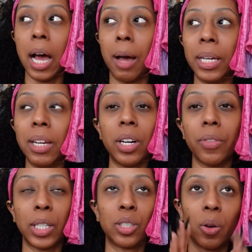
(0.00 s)
Um, even
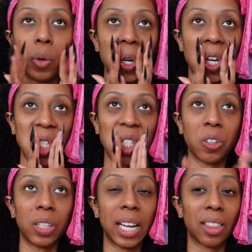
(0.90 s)
if I don't
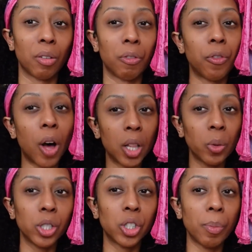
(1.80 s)
necessarily get the
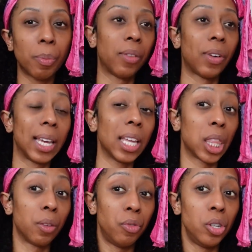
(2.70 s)
followership, but if I
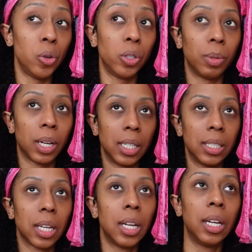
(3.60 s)
get the views,
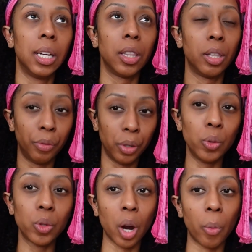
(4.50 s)
because the
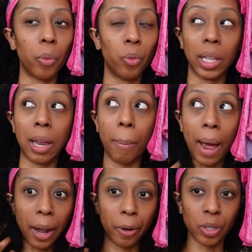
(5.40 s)
views are what really
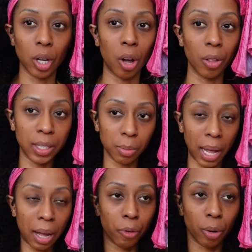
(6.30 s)
matters on all these
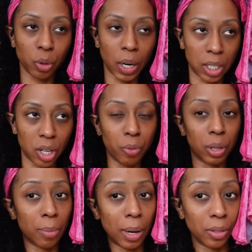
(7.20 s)
platforms, right? It's not
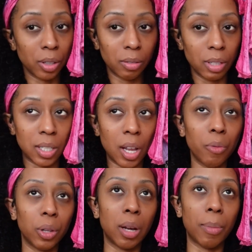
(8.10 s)
really about It's not
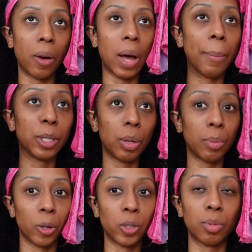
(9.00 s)
really about how much
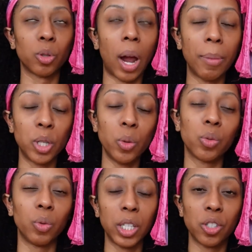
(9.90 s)
people are subscribed to.
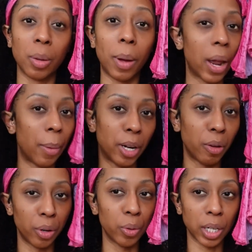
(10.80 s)
It's really just about how many
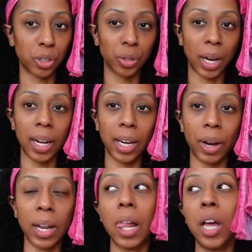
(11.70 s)
views that you're getting,
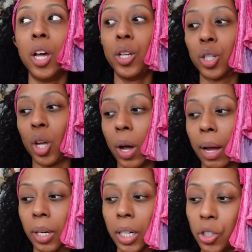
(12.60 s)
right? So
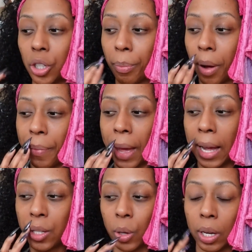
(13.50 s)
I'm gonna jump on
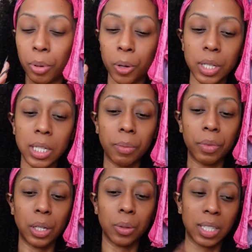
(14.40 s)
that. So I posted some
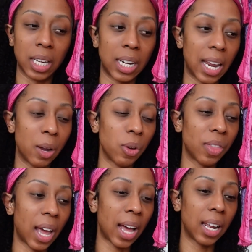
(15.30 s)
videos today with
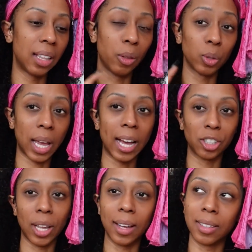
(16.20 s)
that and those
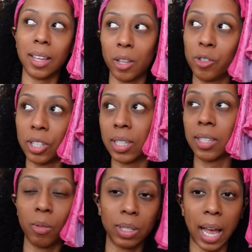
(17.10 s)
hashtags in there just to
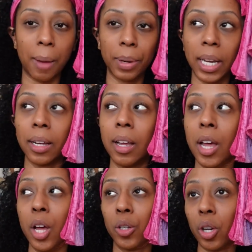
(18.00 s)
see what's happening.
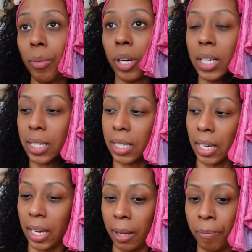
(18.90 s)
So I'm gonna see.